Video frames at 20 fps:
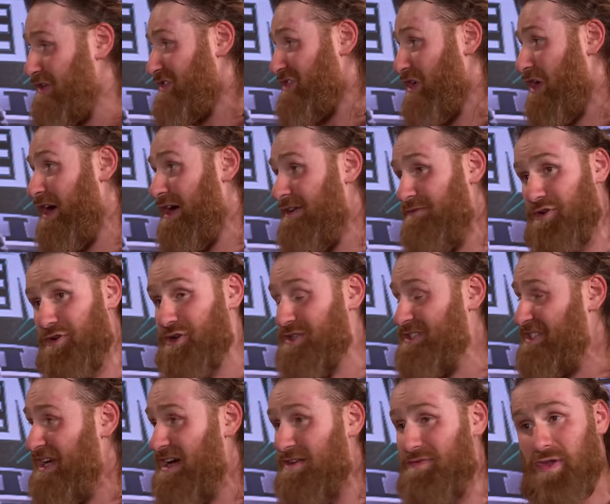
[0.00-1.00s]
you saw it for
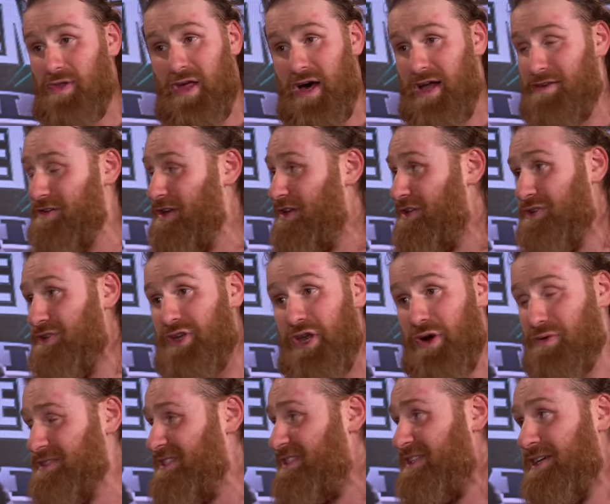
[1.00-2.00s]
yourself. A lot of it you
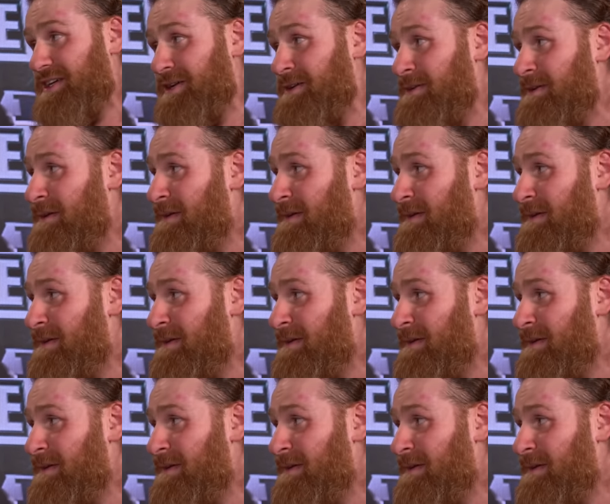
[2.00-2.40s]
don't see.